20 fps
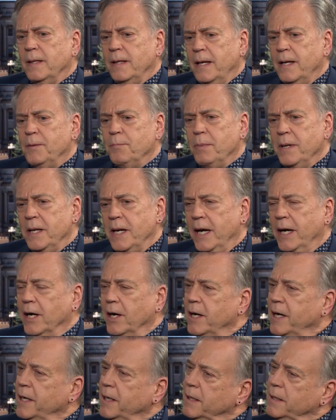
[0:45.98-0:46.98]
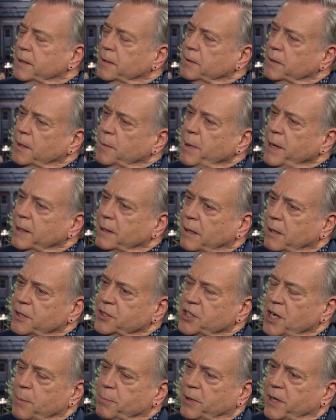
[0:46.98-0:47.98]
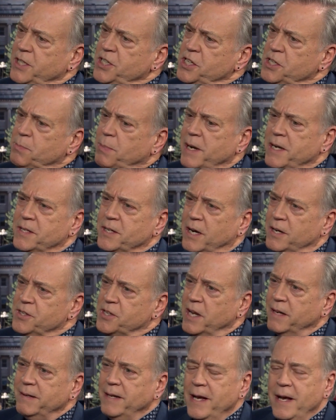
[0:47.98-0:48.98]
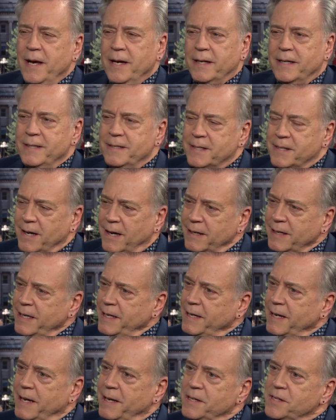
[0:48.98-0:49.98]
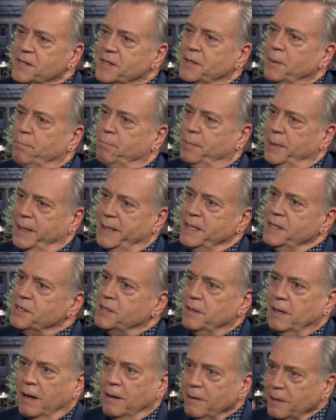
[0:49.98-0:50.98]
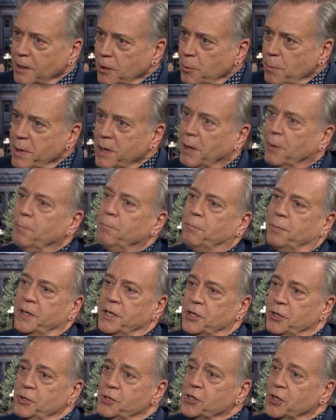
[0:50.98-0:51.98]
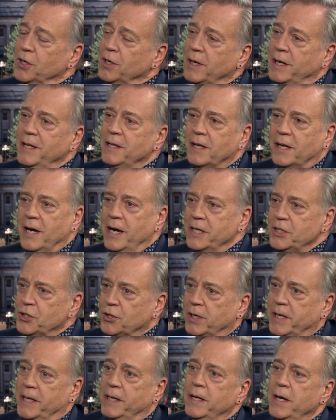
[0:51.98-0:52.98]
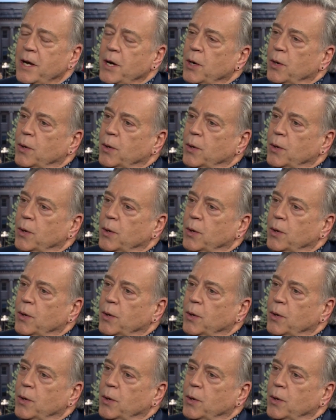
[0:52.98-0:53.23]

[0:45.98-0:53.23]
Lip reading: had been hearing about large operations, but it turns out Kentucky is the biggest aluminum producer in the country.